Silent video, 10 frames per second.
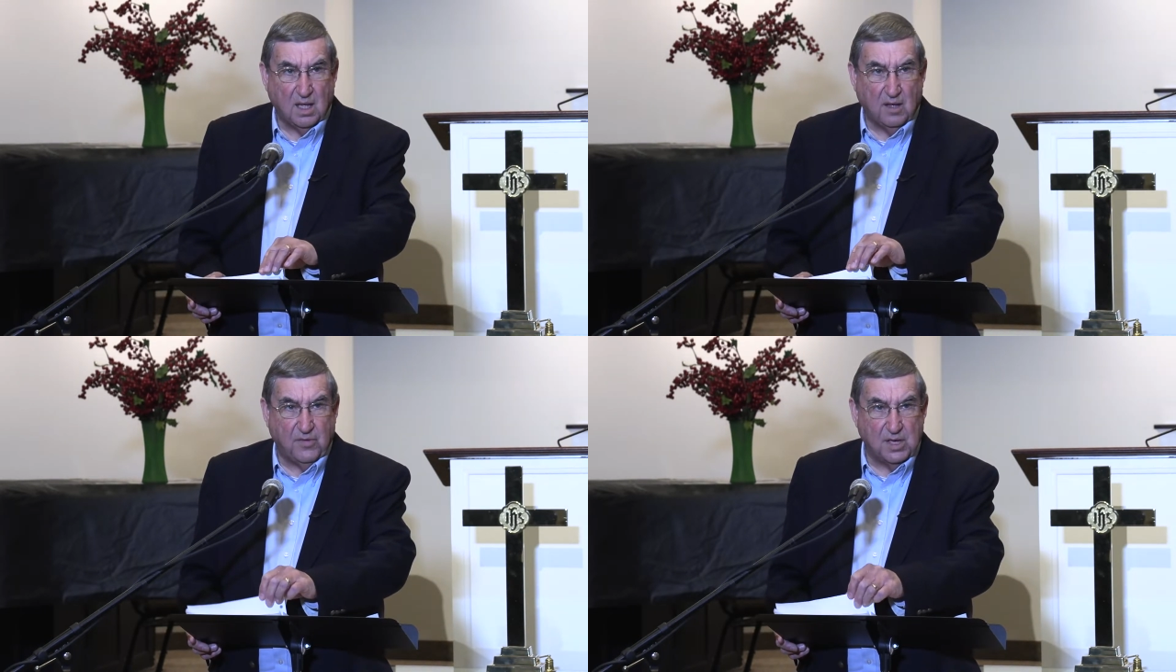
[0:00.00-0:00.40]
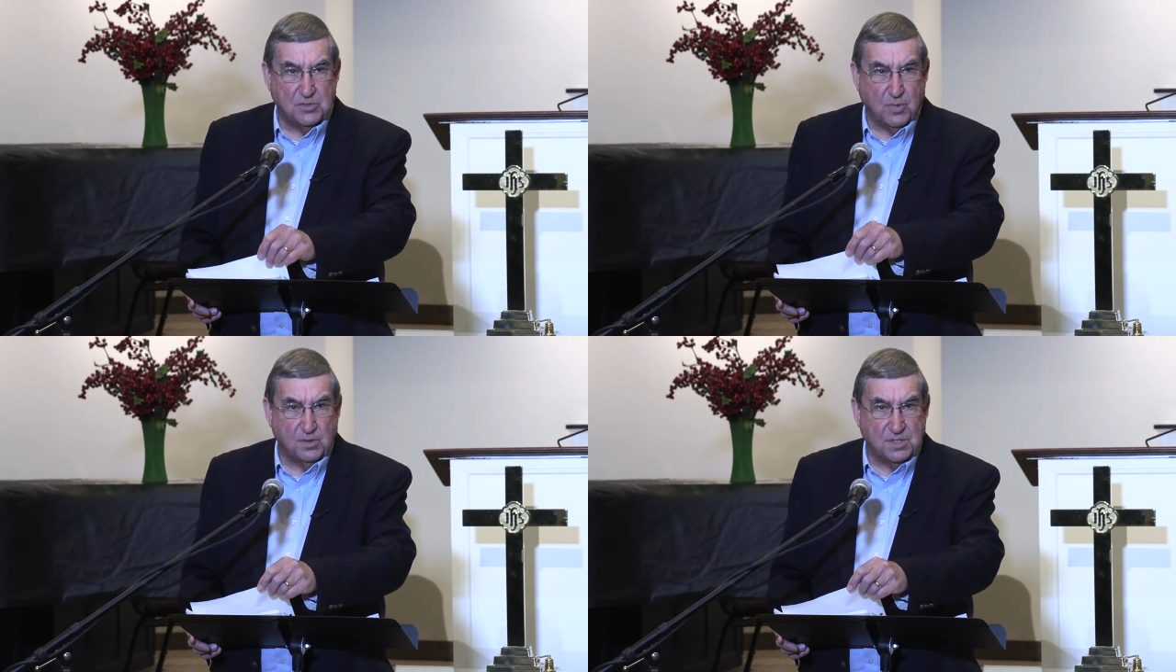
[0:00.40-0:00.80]
of
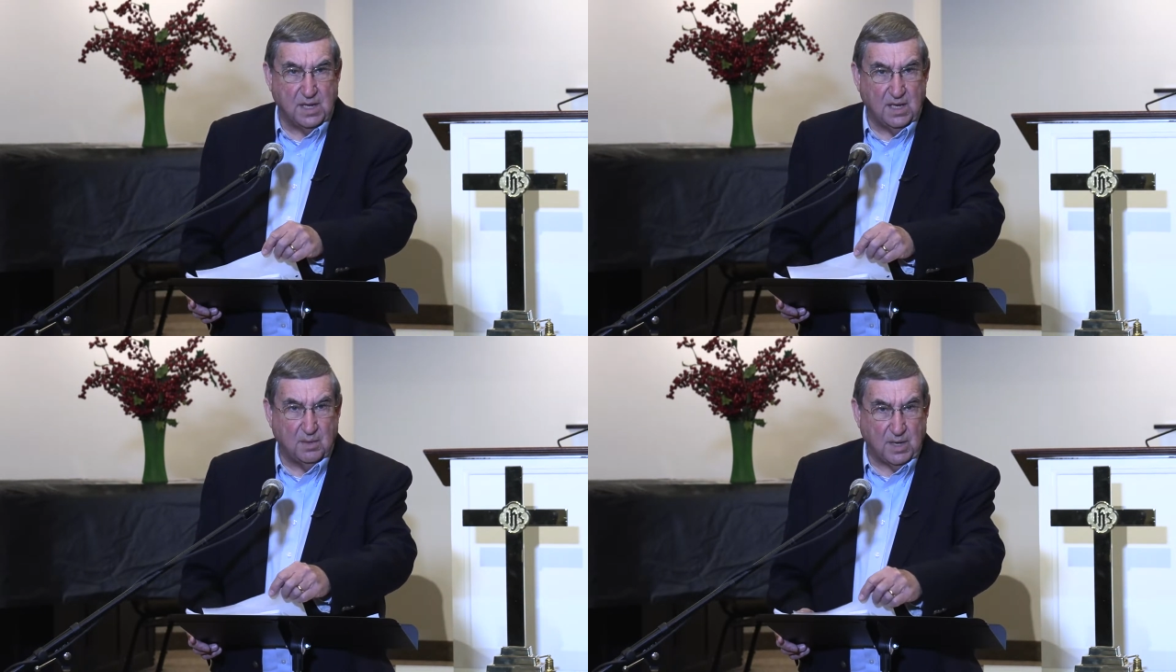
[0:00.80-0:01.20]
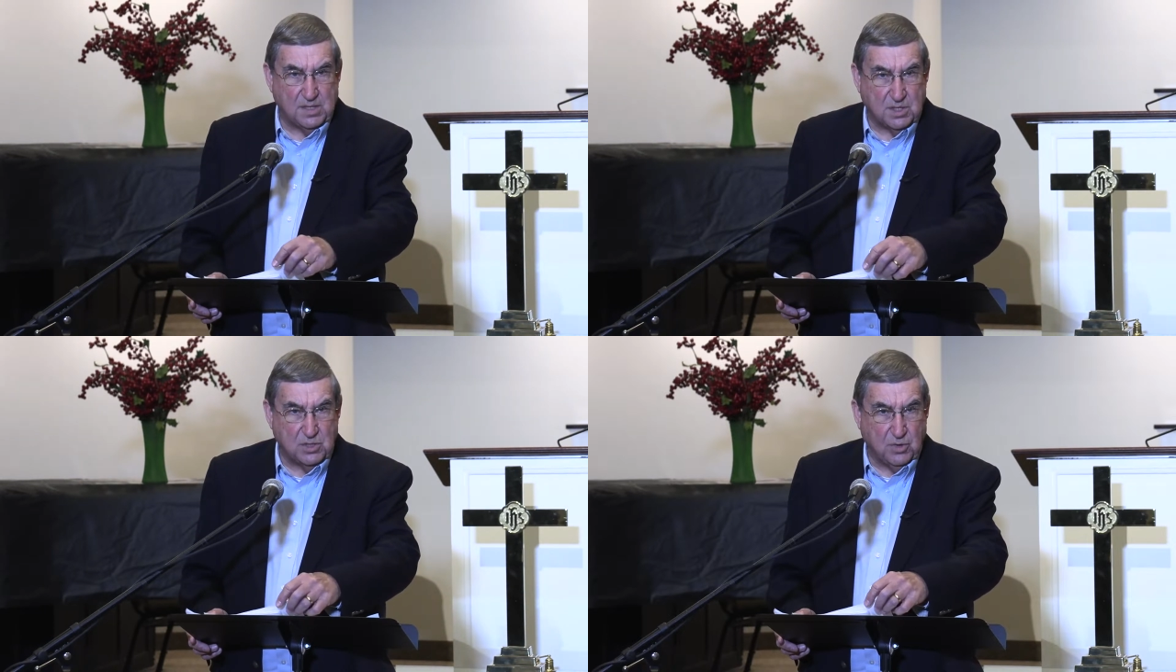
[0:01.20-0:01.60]
Israel's
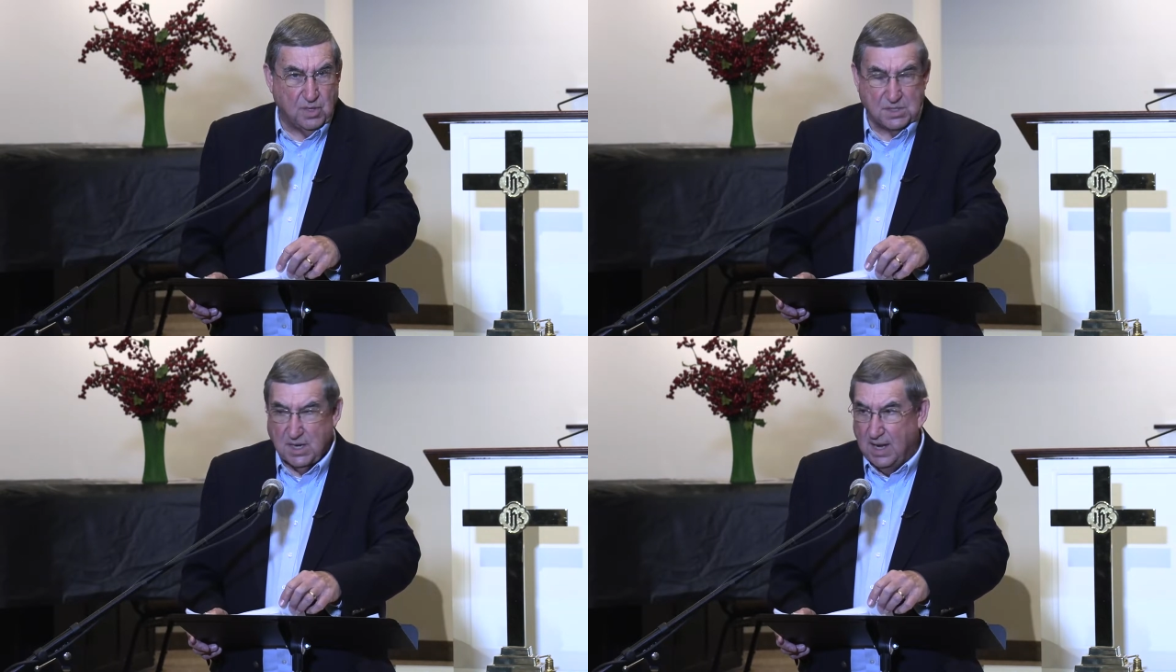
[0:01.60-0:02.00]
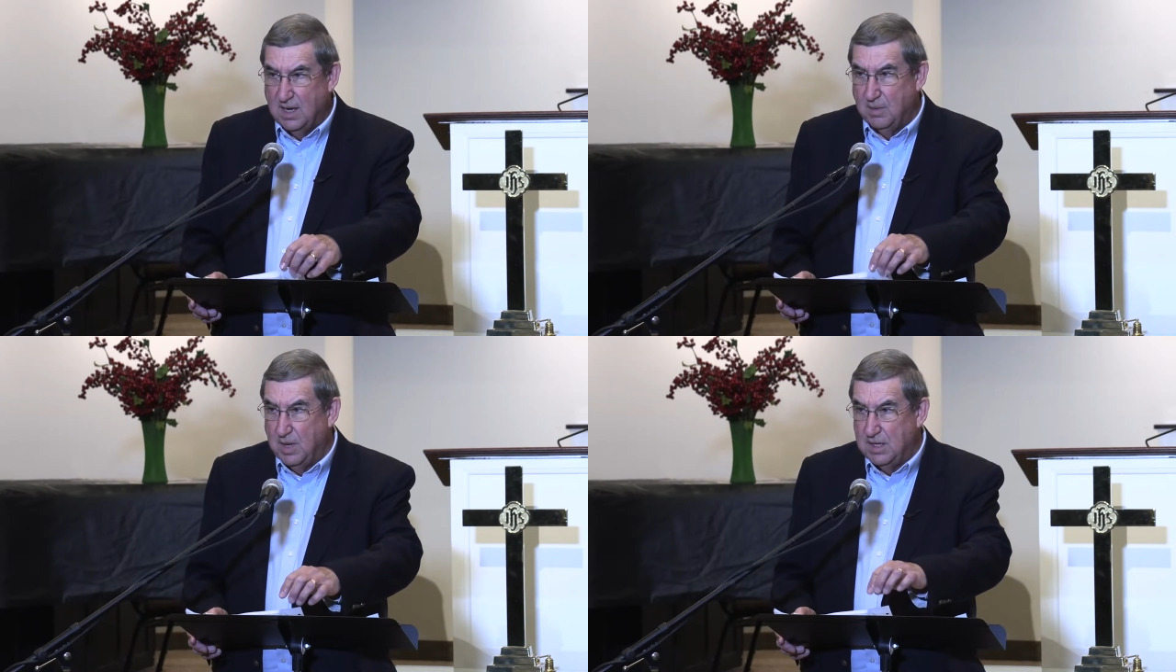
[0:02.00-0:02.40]
enemies and Judah's
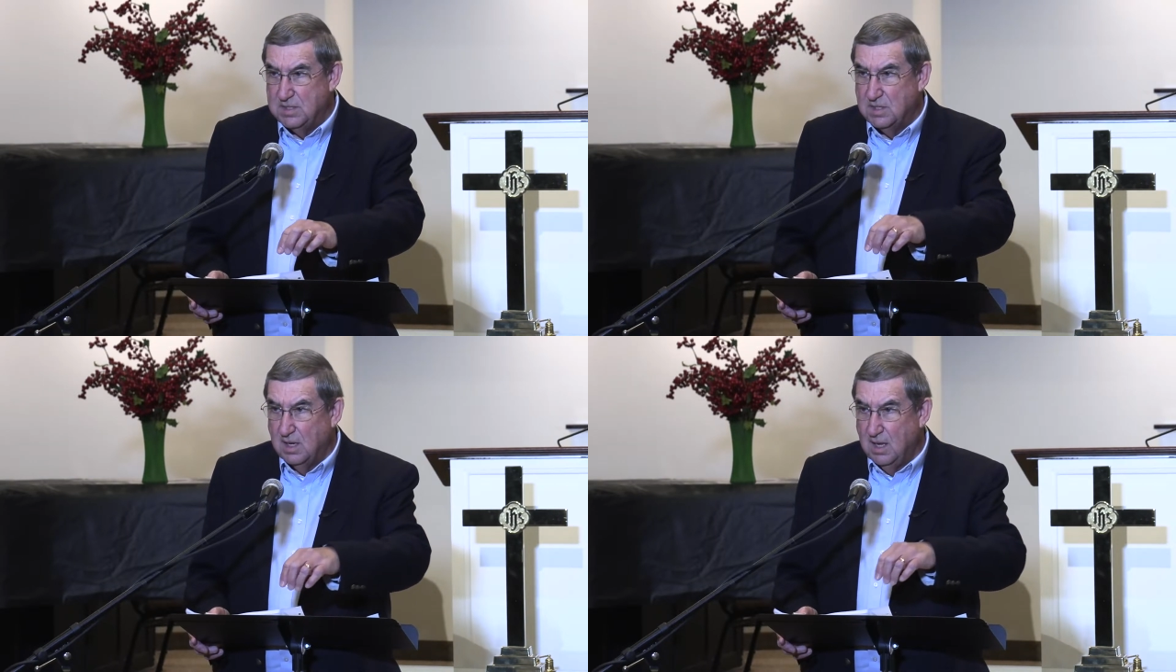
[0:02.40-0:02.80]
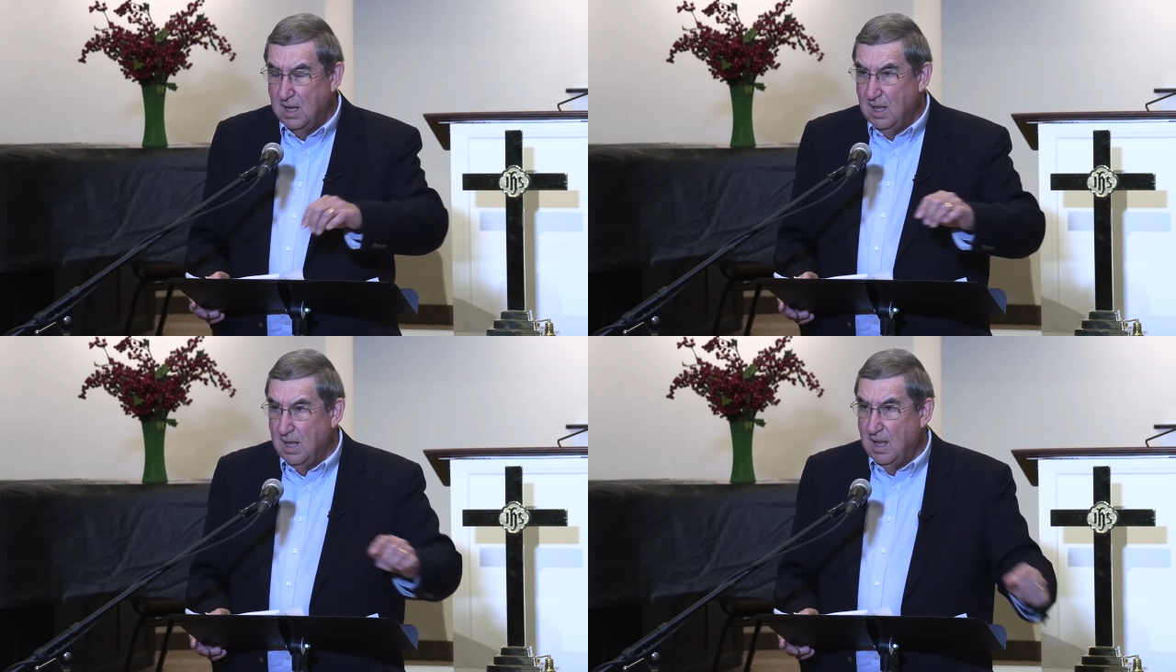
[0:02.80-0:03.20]
enemies.
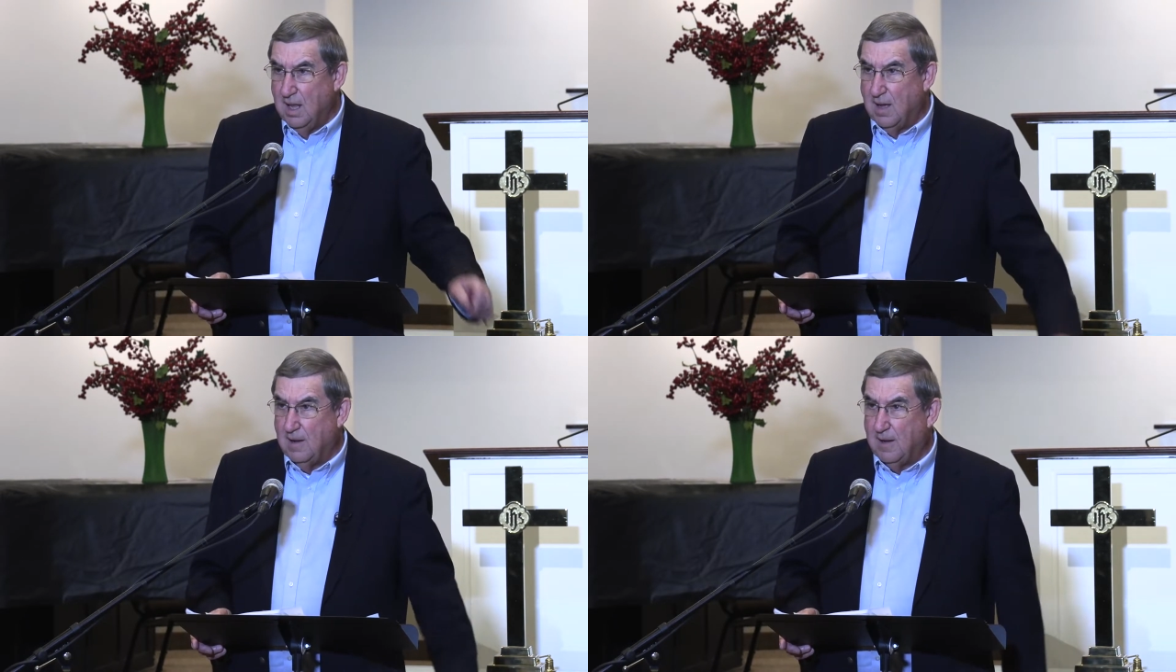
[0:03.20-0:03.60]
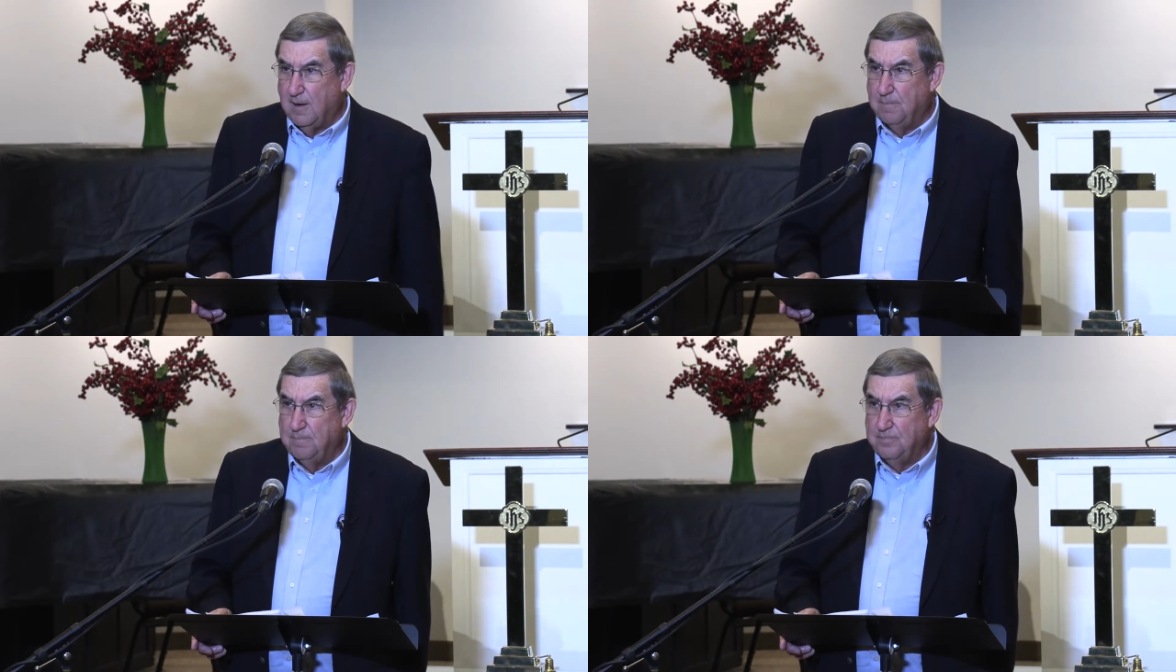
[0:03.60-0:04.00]

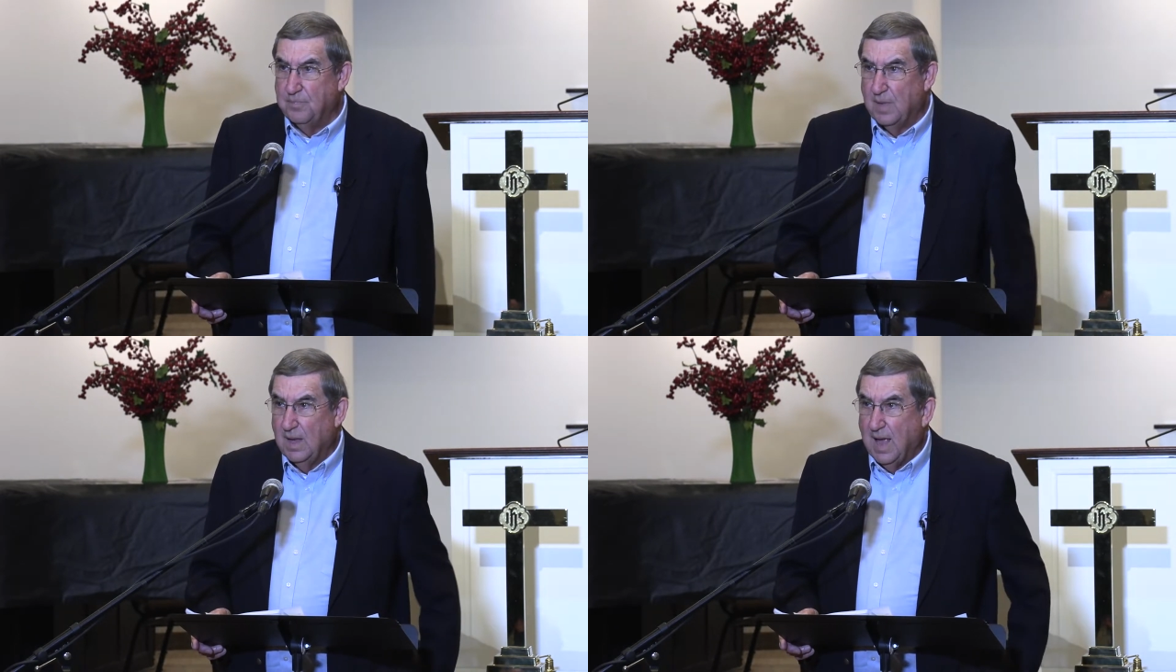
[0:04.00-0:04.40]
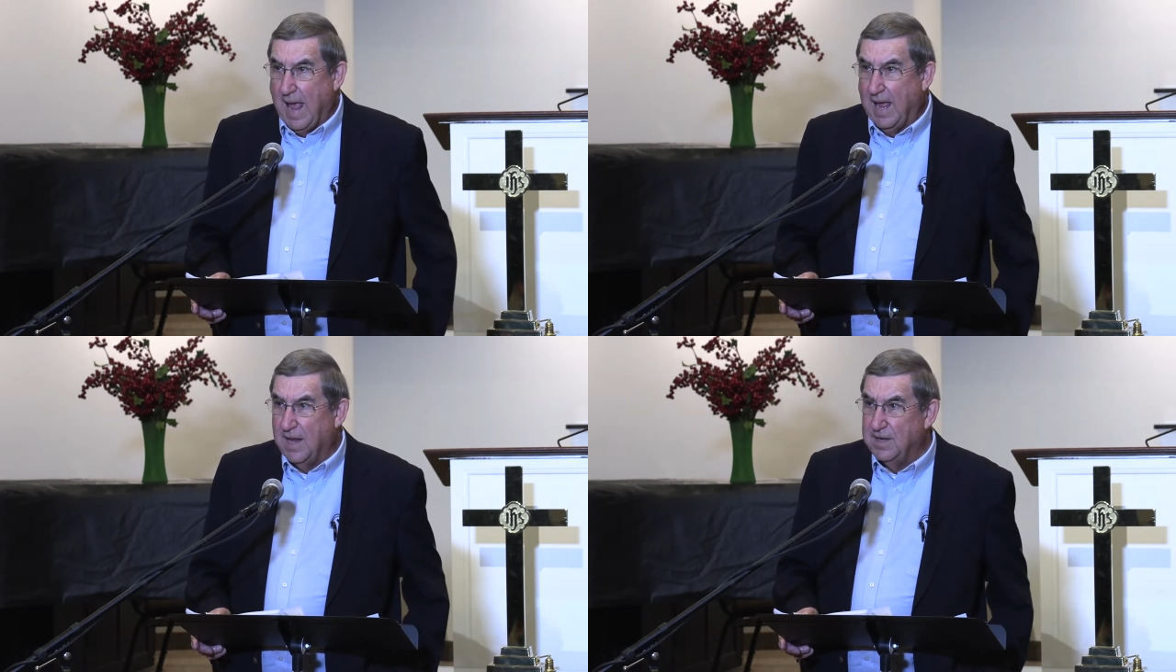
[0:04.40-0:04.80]
Um,
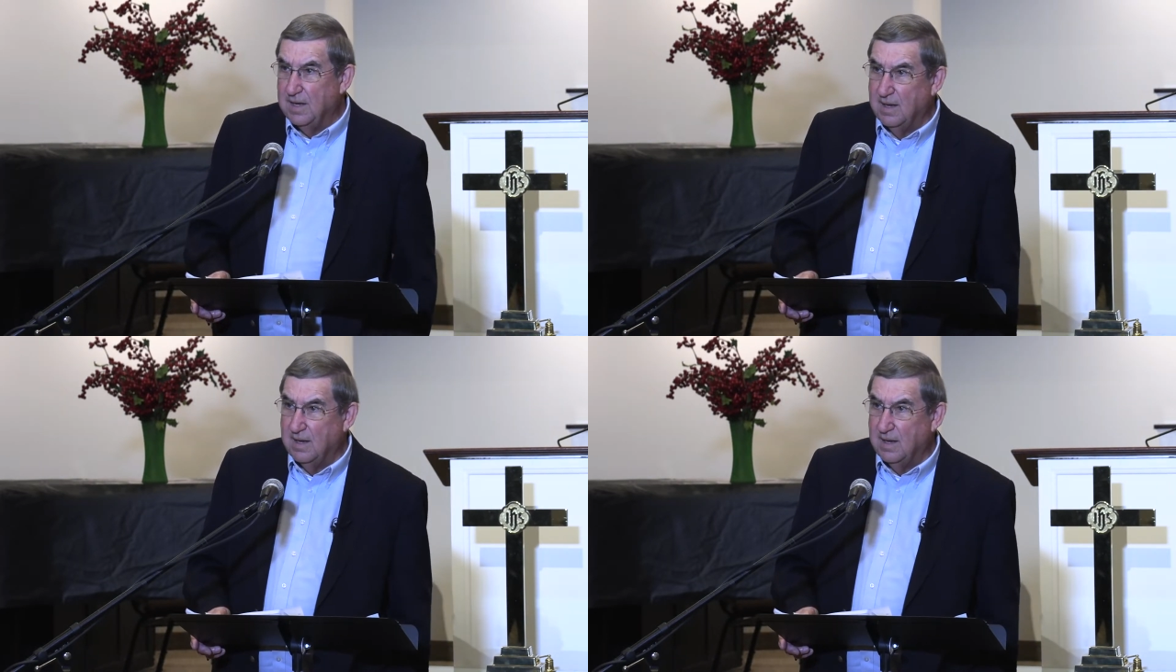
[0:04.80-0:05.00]
and,